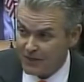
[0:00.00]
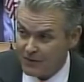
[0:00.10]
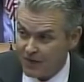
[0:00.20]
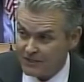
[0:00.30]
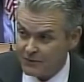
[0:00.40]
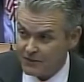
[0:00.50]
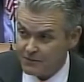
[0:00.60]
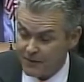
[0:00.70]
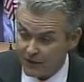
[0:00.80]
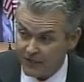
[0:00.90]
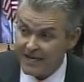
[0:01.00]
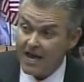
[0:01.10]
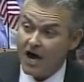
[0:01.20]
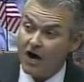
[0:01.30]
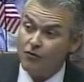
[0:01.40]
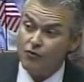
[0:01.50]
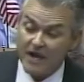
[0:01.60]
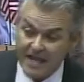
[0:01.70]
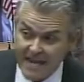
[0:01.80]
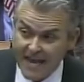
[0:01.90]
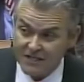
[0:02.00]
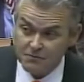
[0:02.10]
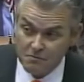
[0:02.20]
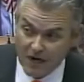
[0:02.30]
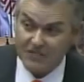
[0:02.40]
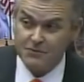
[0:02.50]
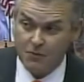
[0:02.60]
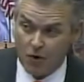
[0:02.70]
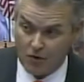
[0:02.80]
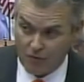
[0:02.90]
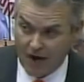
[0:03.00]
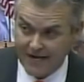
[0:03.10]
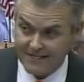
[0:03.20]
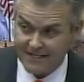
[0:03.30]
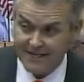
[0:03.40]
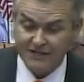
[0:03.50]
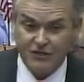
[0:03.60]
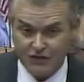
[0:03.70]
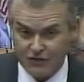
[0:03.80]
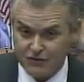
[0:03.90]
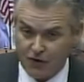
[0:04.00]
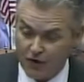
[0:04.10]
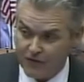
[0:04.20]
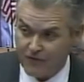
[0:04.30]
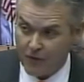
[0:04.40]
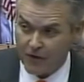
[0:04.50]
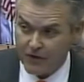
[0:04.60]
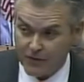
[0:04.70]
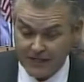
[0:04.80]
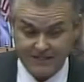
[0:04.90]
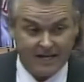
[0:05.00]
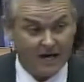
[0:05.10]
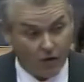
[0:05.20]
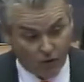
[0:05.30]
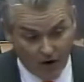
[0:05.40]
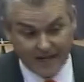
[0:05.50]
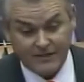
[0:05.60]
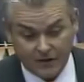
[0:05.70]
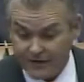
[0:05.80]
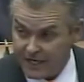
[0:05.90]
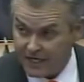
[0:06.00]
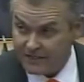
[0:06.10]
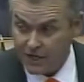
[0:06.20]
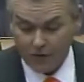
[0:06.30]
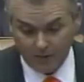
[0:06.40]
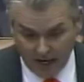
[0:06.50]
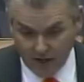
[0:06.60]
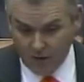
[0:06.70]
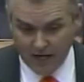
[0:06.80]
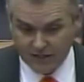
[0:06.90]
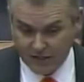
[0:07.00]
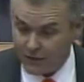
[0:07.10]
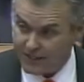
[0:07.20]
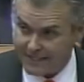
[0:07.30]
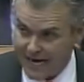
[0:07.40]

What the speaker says: what he wants with his building. He has much more right to control the 4 units than a renter does, who, by the way, is a U.S.